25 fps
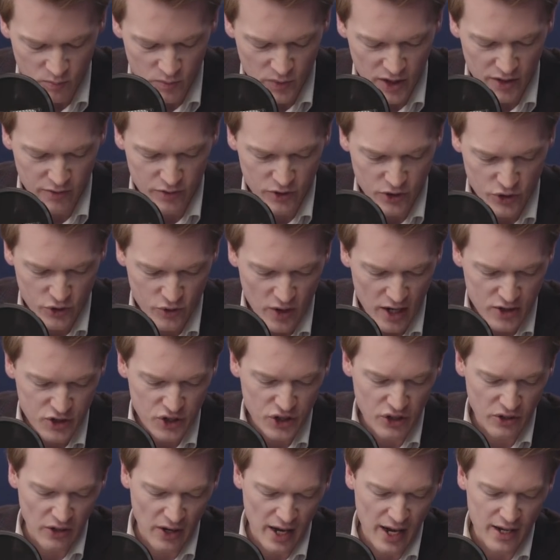If you're
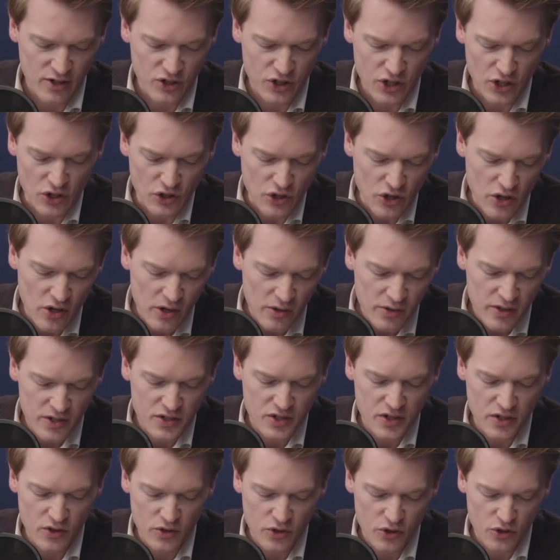scratching your head, she's turned
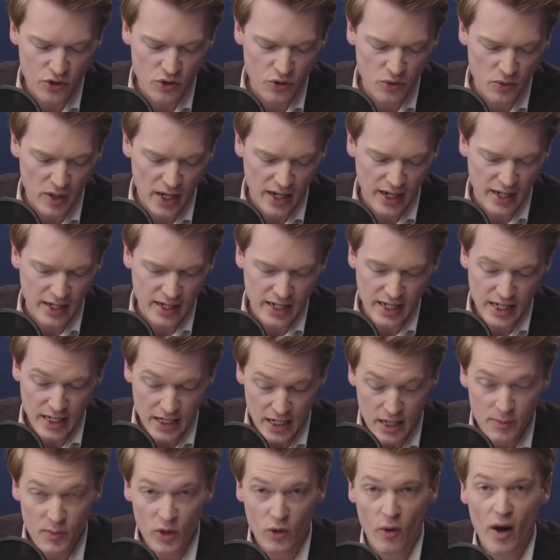this into an
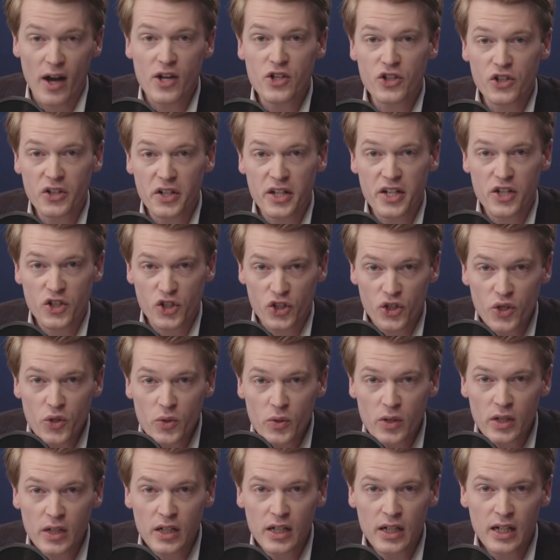immigration issue.
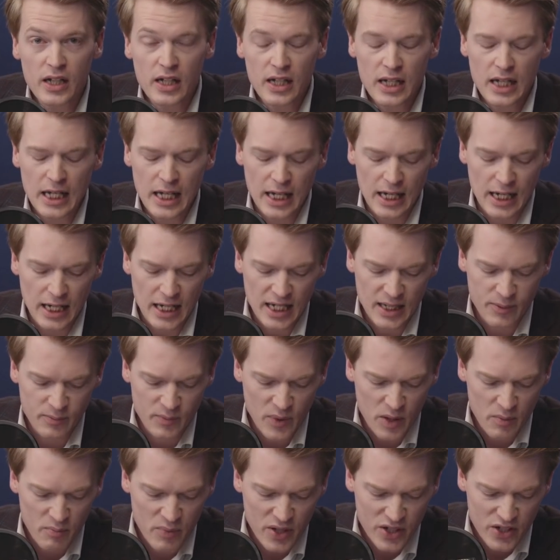
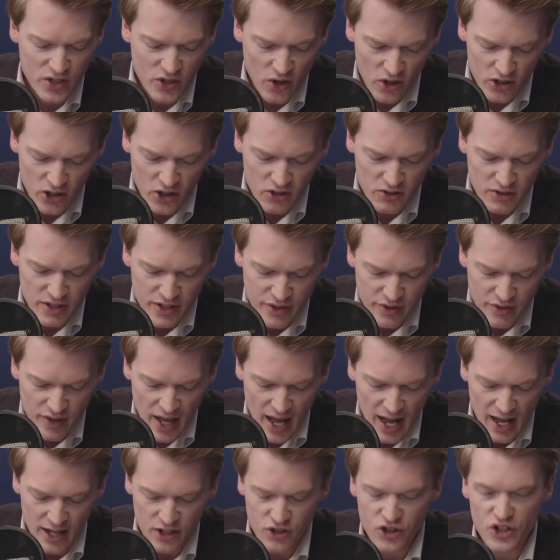But not only
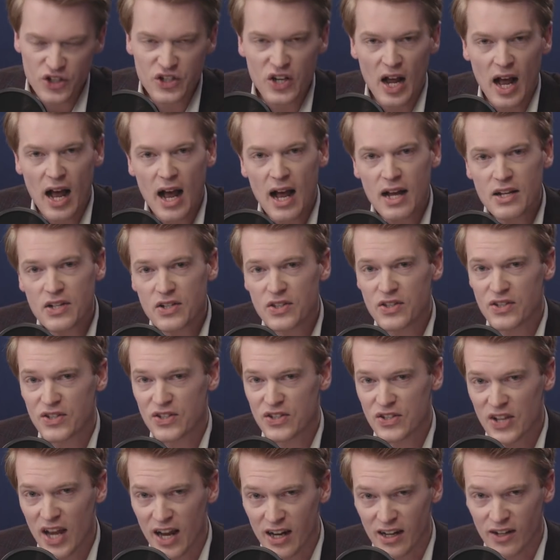that, she's asked the
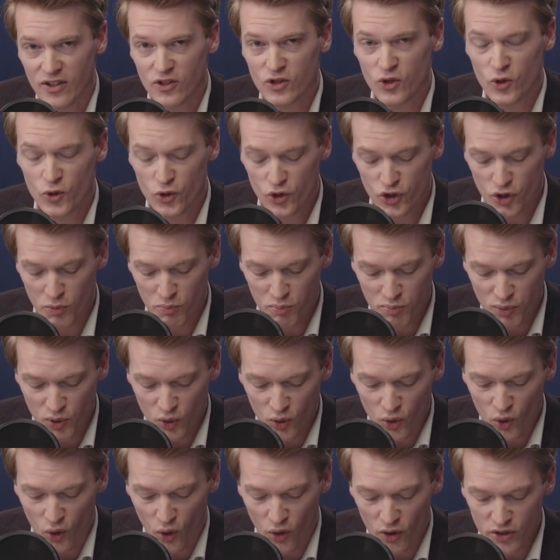Senate to
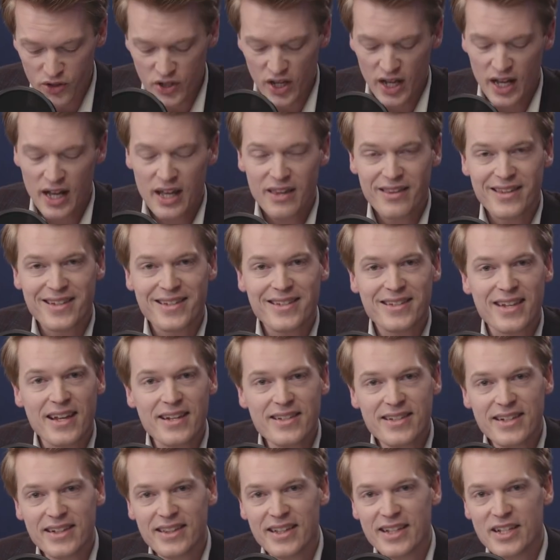support the
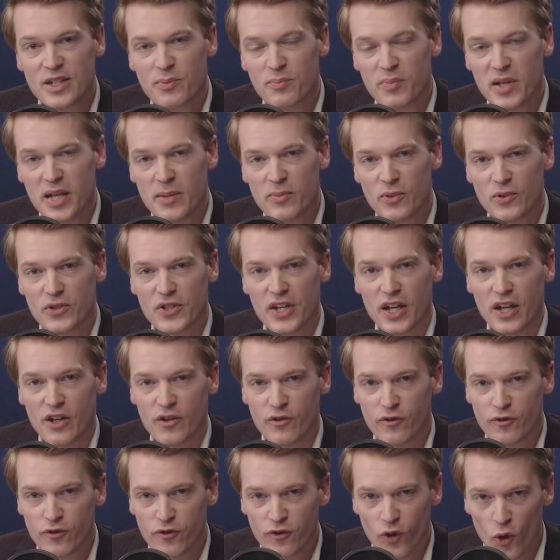Sentinelese people's
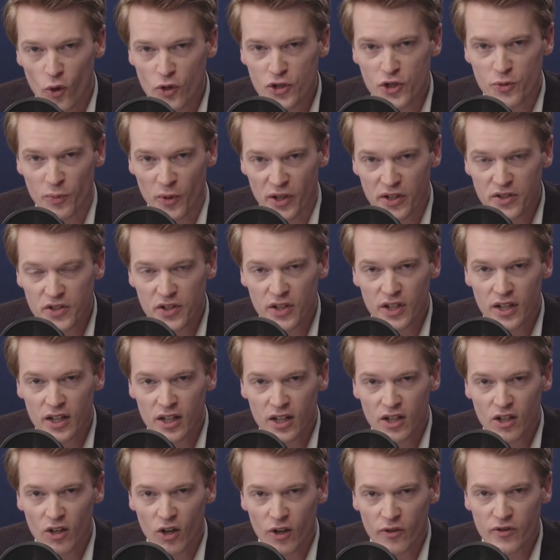enforcement
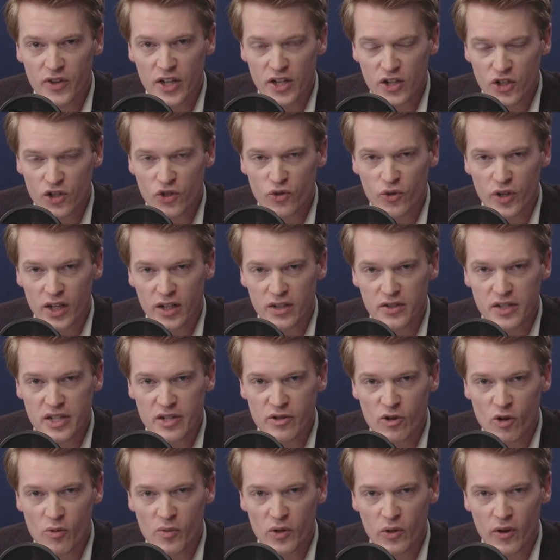of their strict
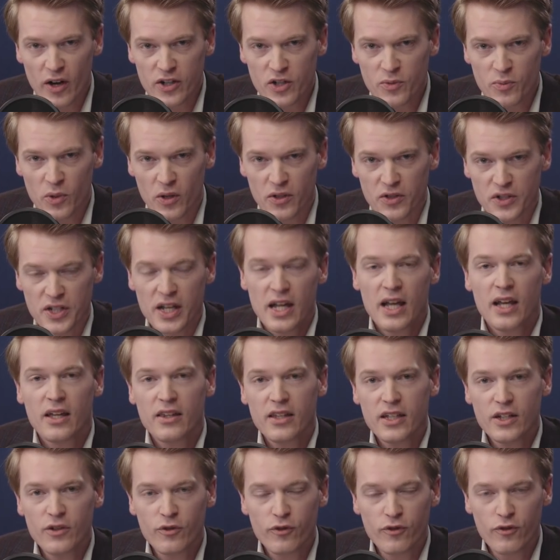zero immigration policy.
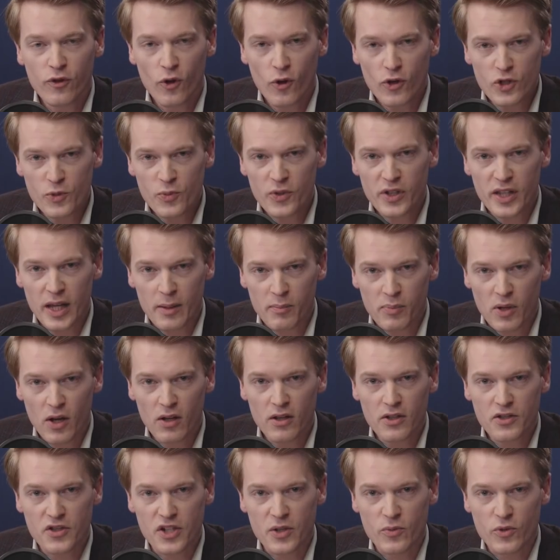The enforcement of that
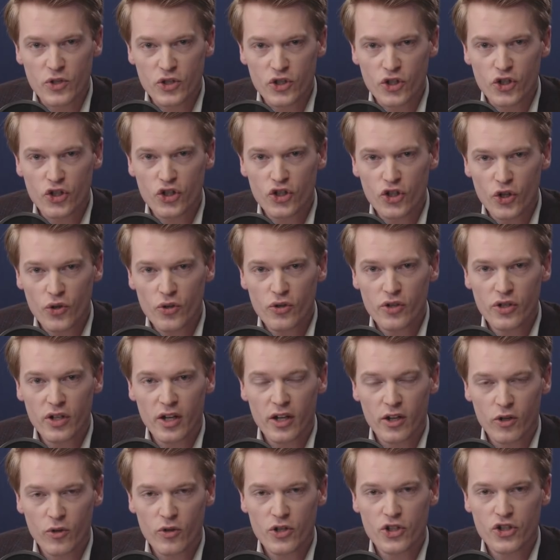policy was to shoot
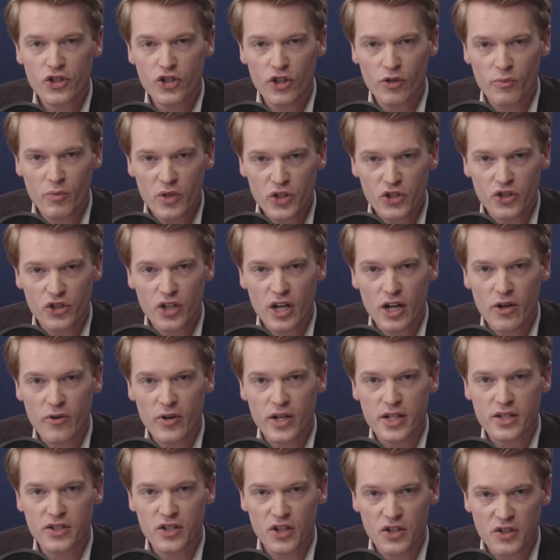a Christian
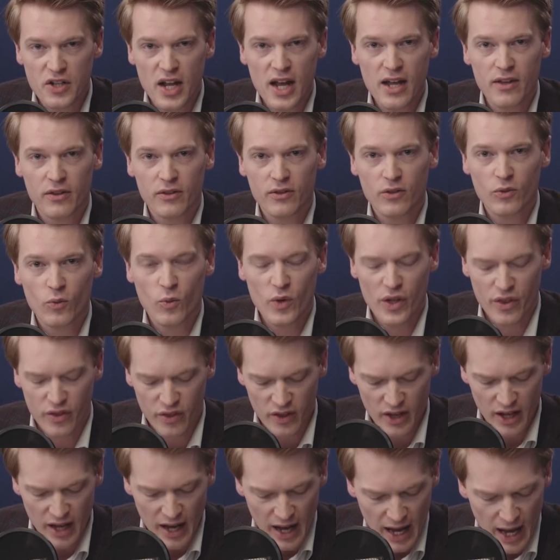missionary to death with
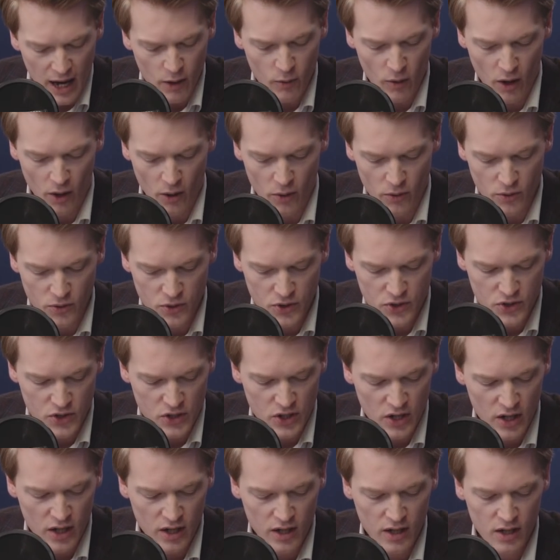arrows
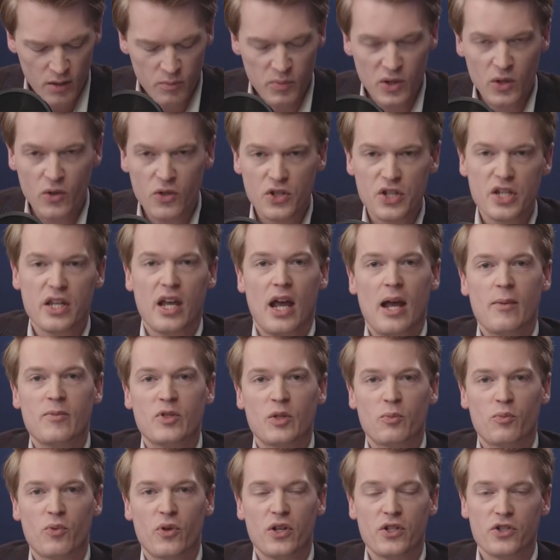because he came
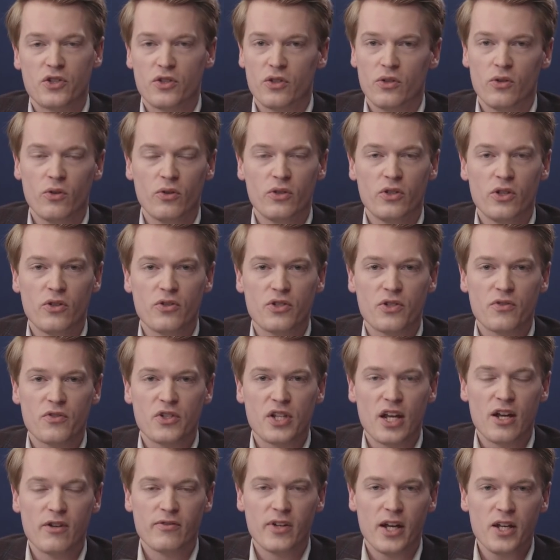to preach the good news of
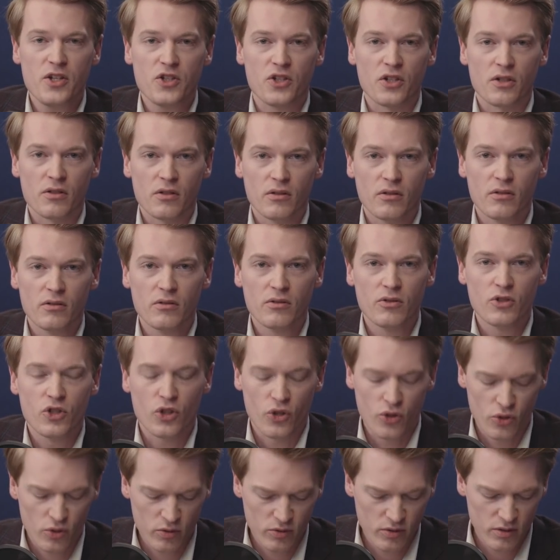salvation
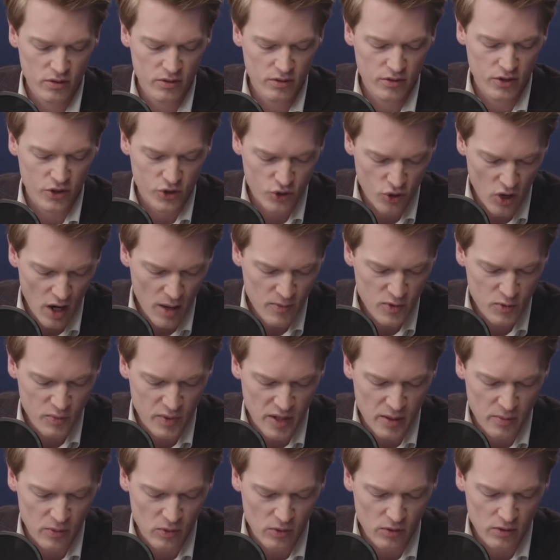to the tribes
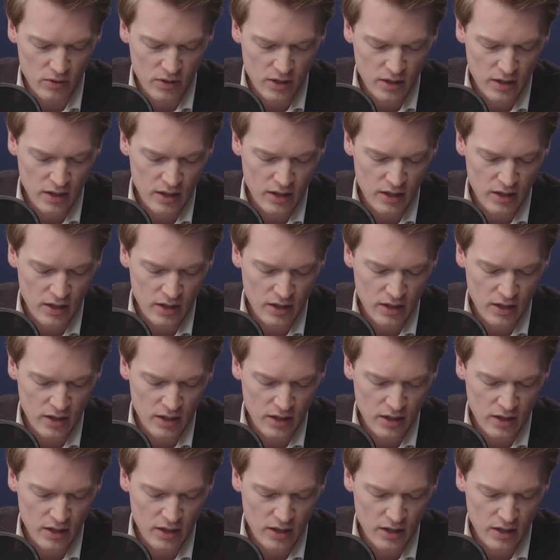people.